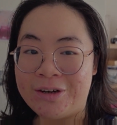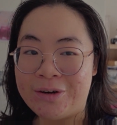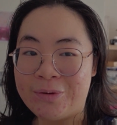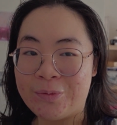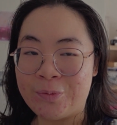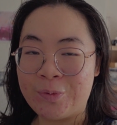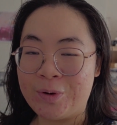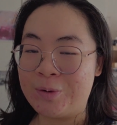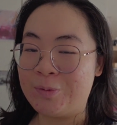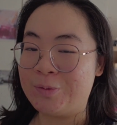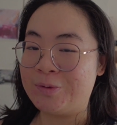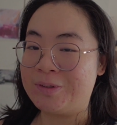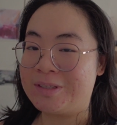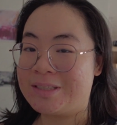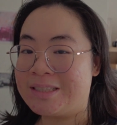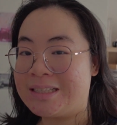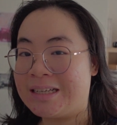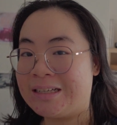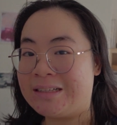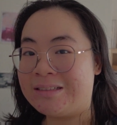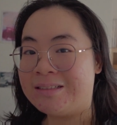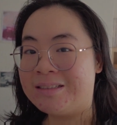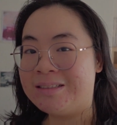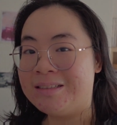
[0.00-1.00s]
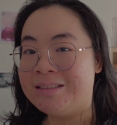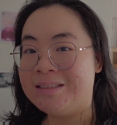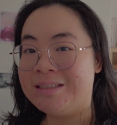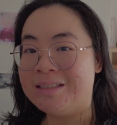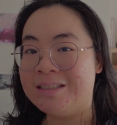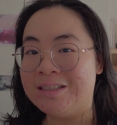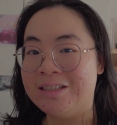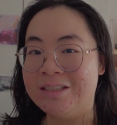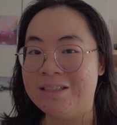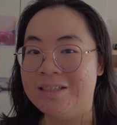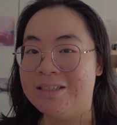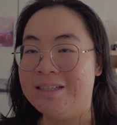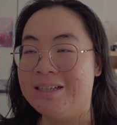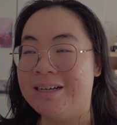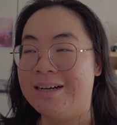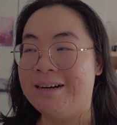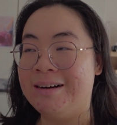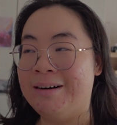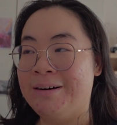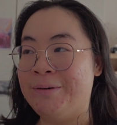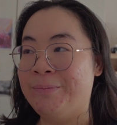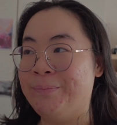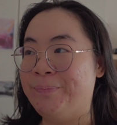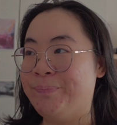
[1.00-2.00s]
what will sell
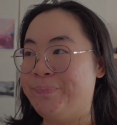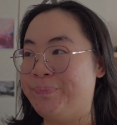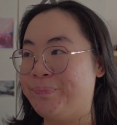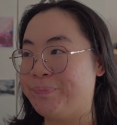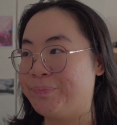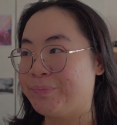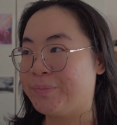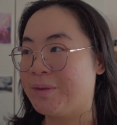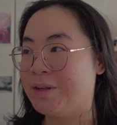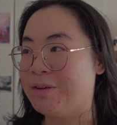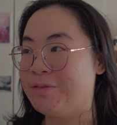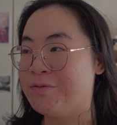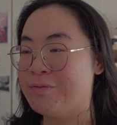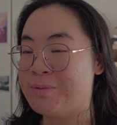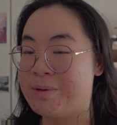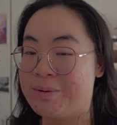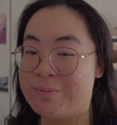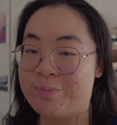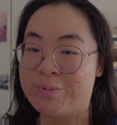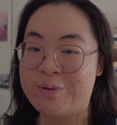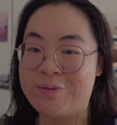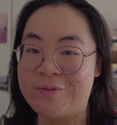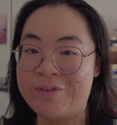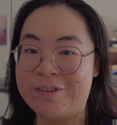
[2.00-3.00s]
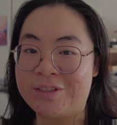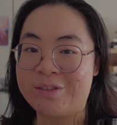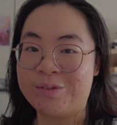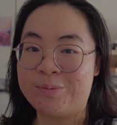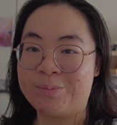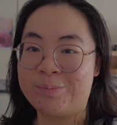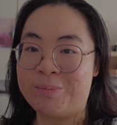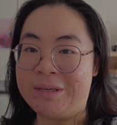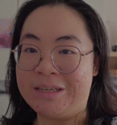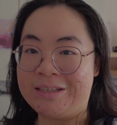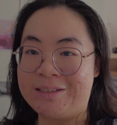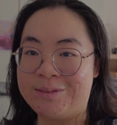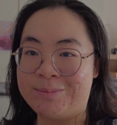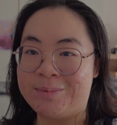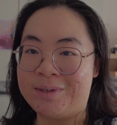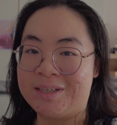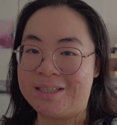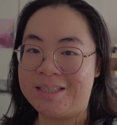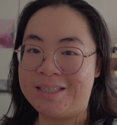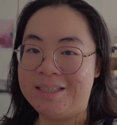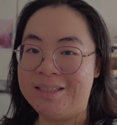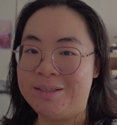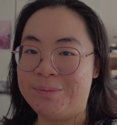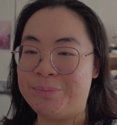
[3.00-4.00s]
for my previous makers
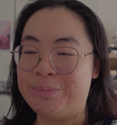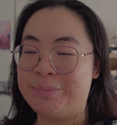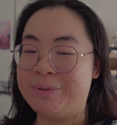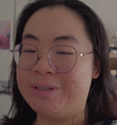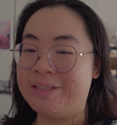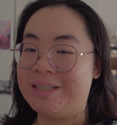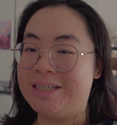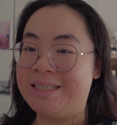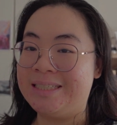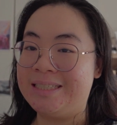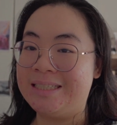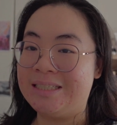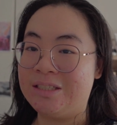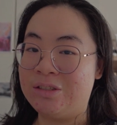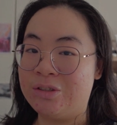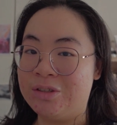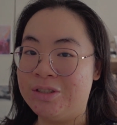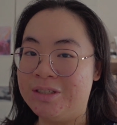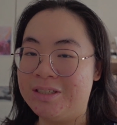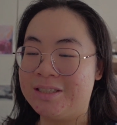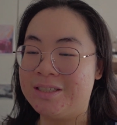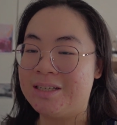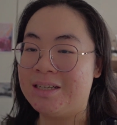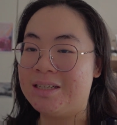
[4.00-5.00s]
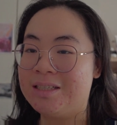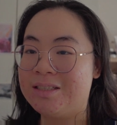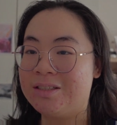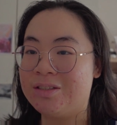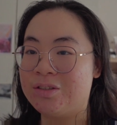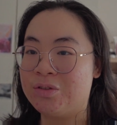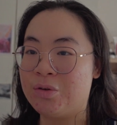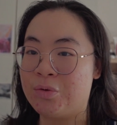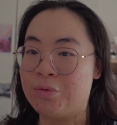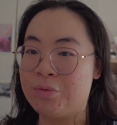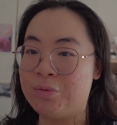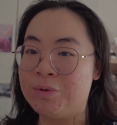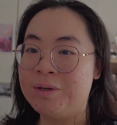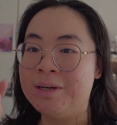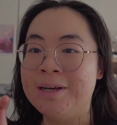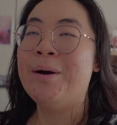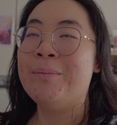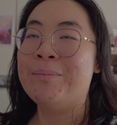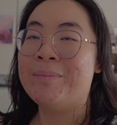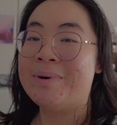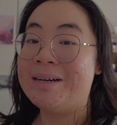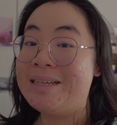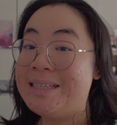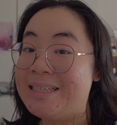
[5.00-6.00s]
market, but I did not. So
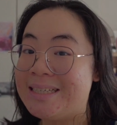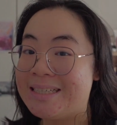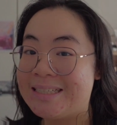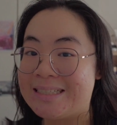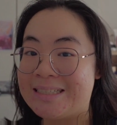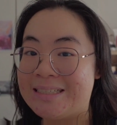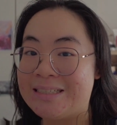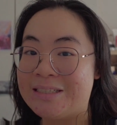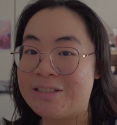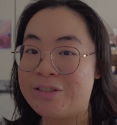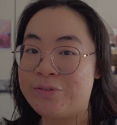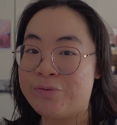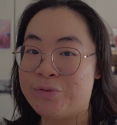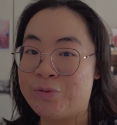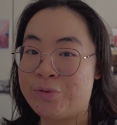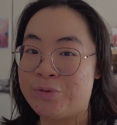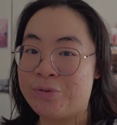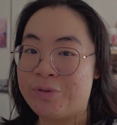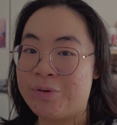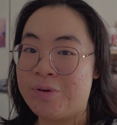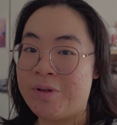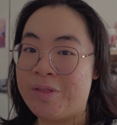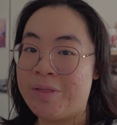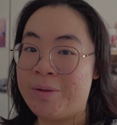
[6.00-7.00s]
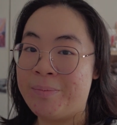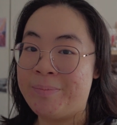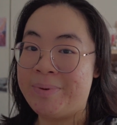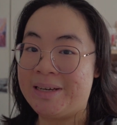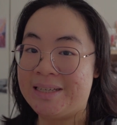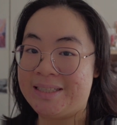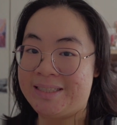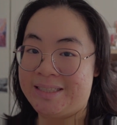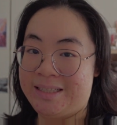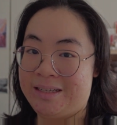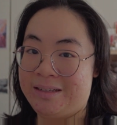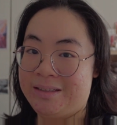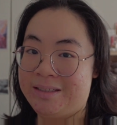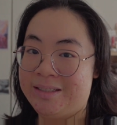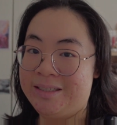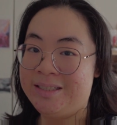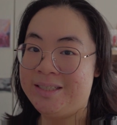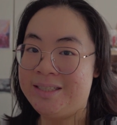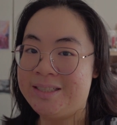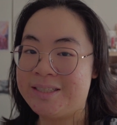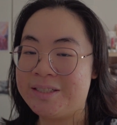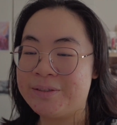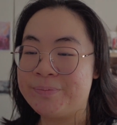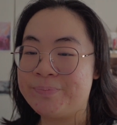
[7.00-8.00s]
my guesses for the best
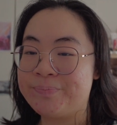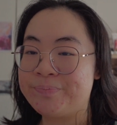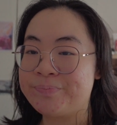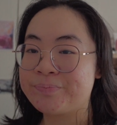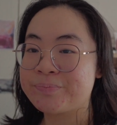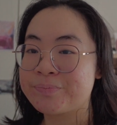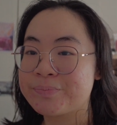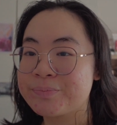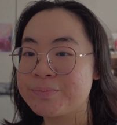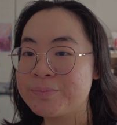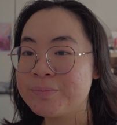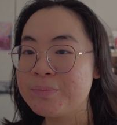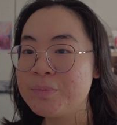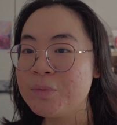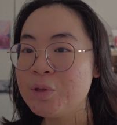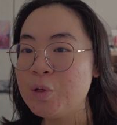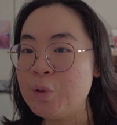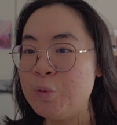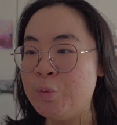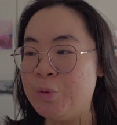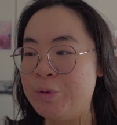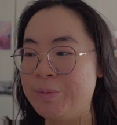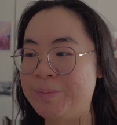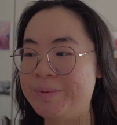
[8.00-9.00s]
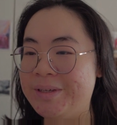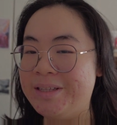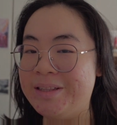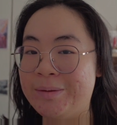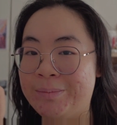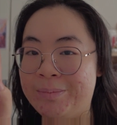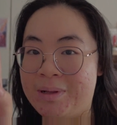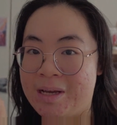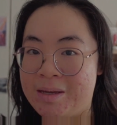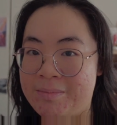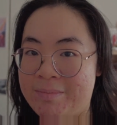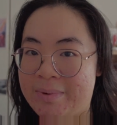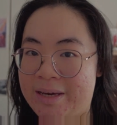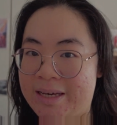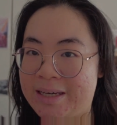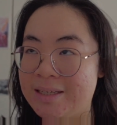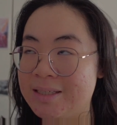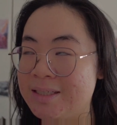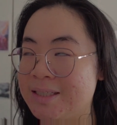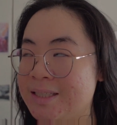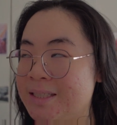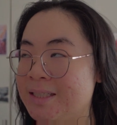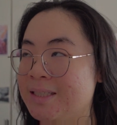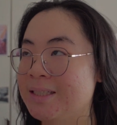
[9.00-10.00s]
sellers would be the blind
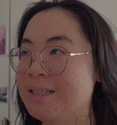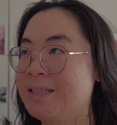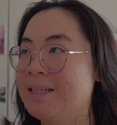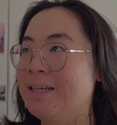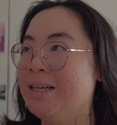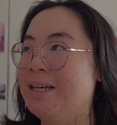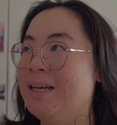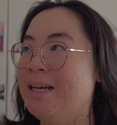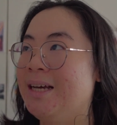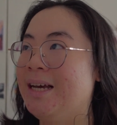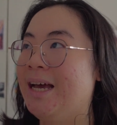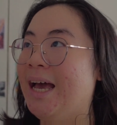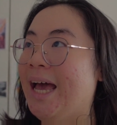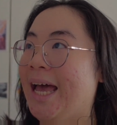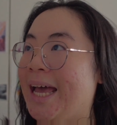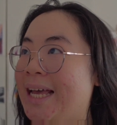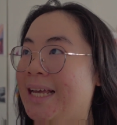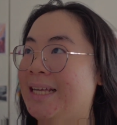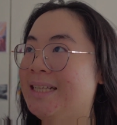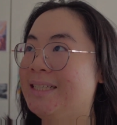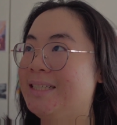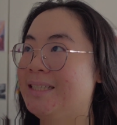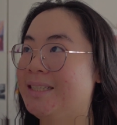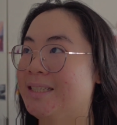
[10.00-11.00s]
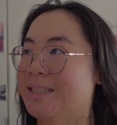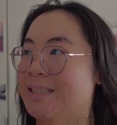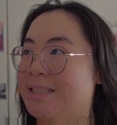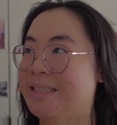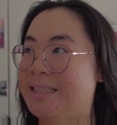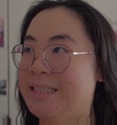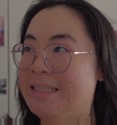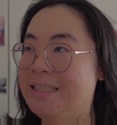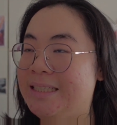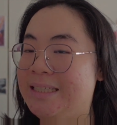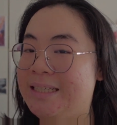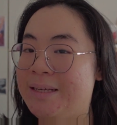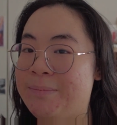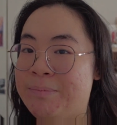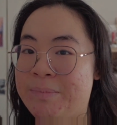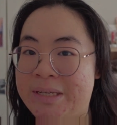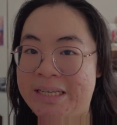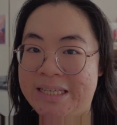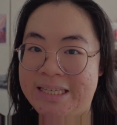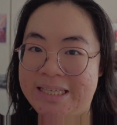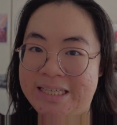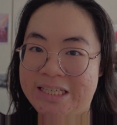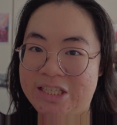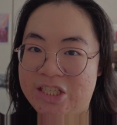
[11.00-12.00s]
bags and the
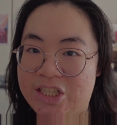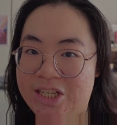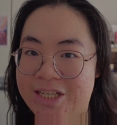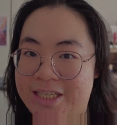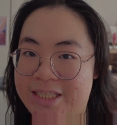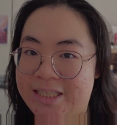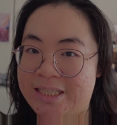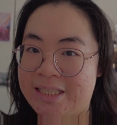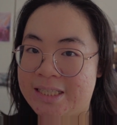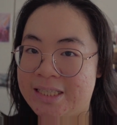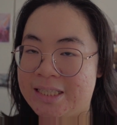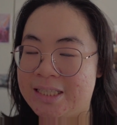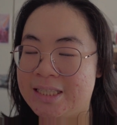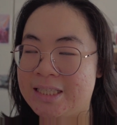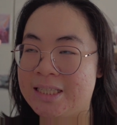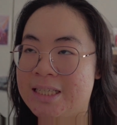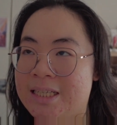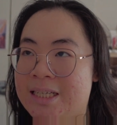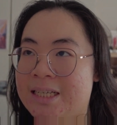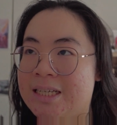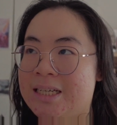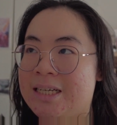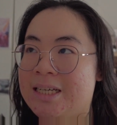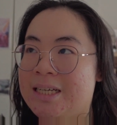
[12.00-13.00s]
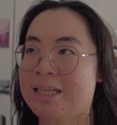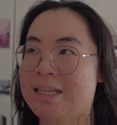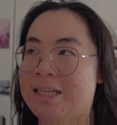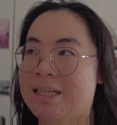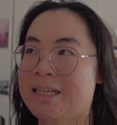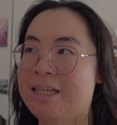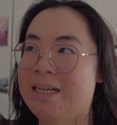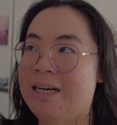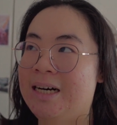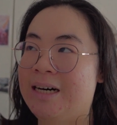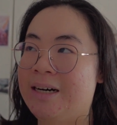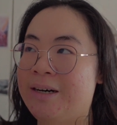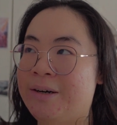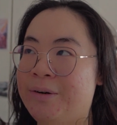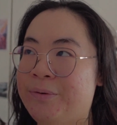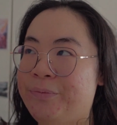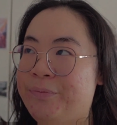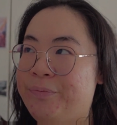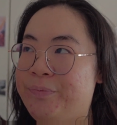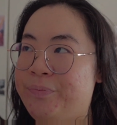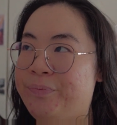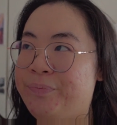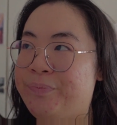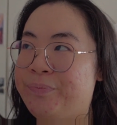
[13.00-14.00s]
mini keychains,
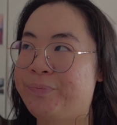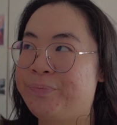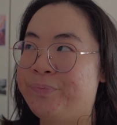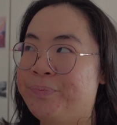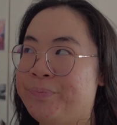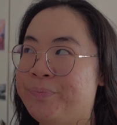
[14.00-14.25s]
um,